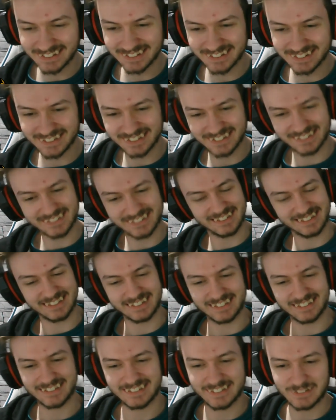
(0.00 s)
we go.
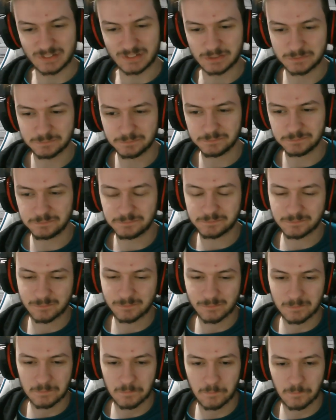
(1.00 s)
This is for four oh
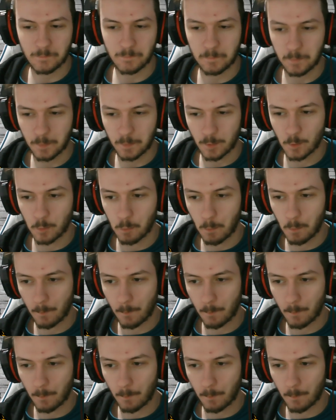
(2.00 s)
four. four oh four, here we go.